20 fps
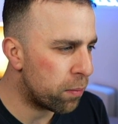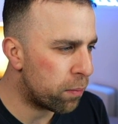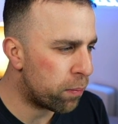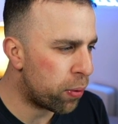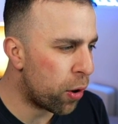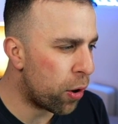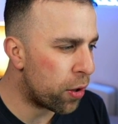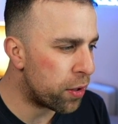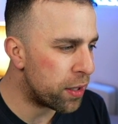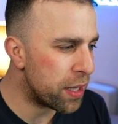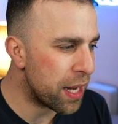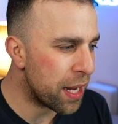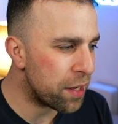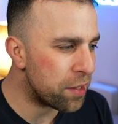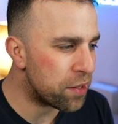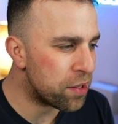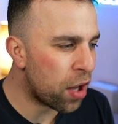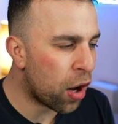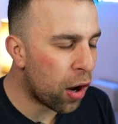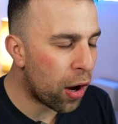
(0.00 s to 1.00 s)
put the
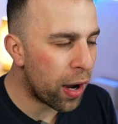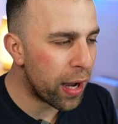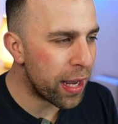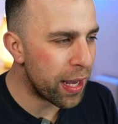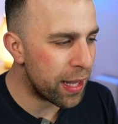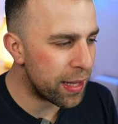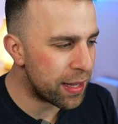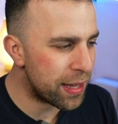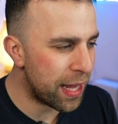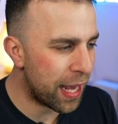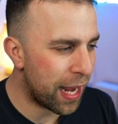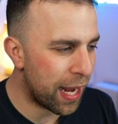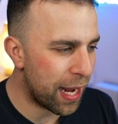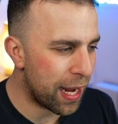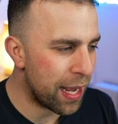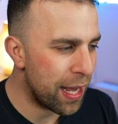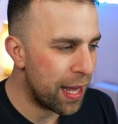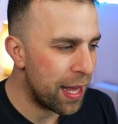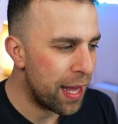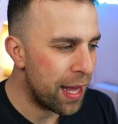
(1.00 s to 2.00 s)
entire
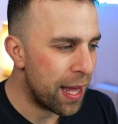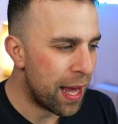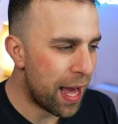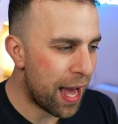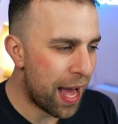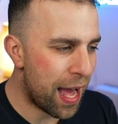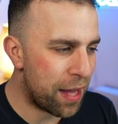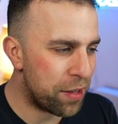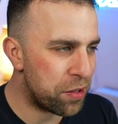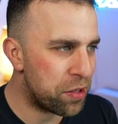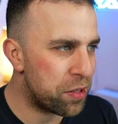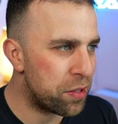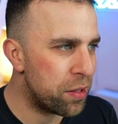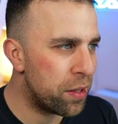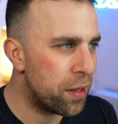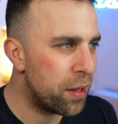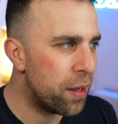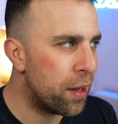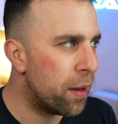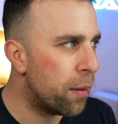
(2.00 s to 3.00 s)
thing as
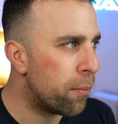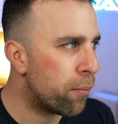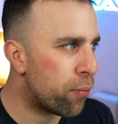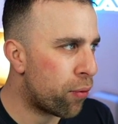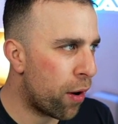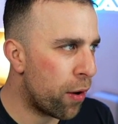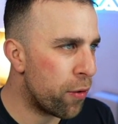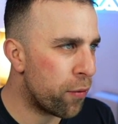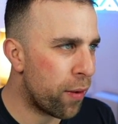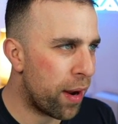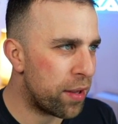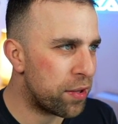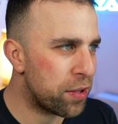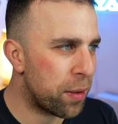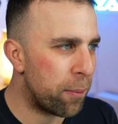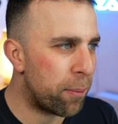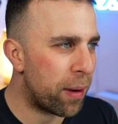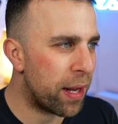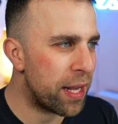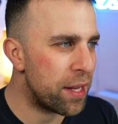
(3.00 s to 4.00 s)
progress
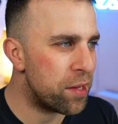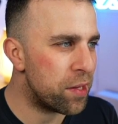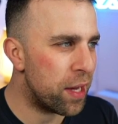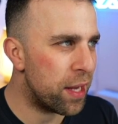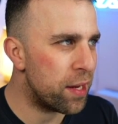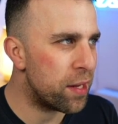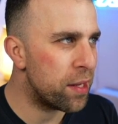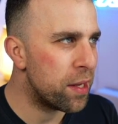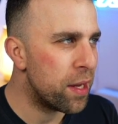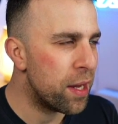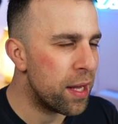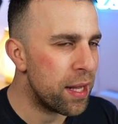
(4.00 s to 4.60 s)
completed.